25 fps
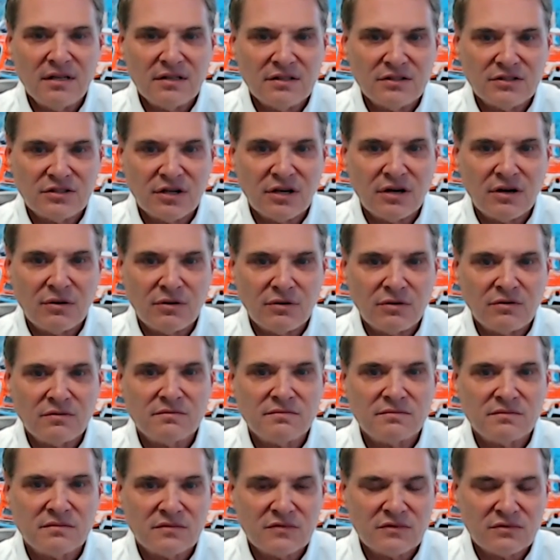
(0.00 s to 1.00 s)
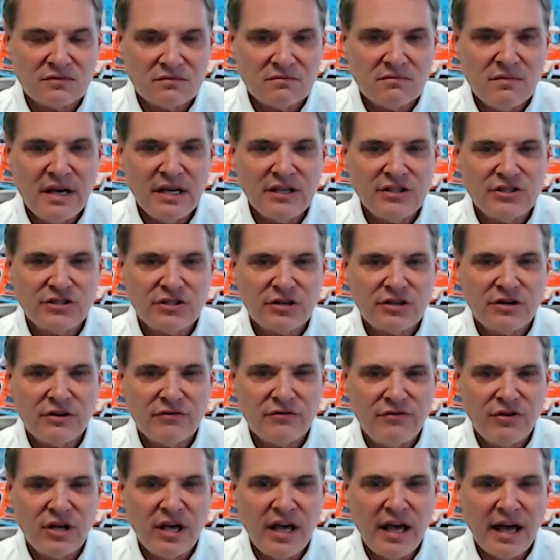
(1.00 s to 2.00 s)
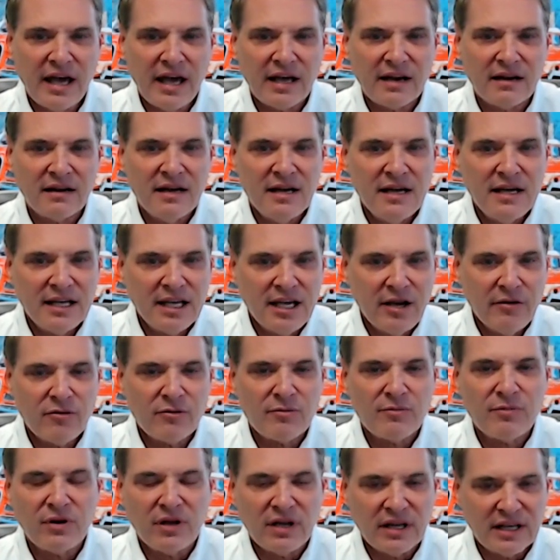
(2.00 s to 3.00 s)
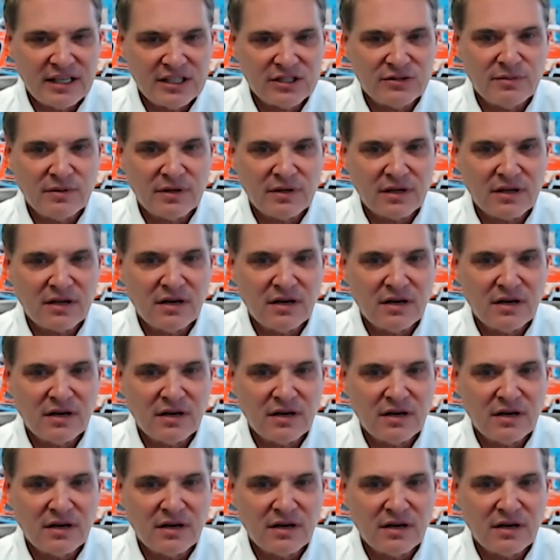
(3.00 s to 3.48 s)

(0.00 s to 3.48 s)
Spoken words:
So make sure, if you can, get replacement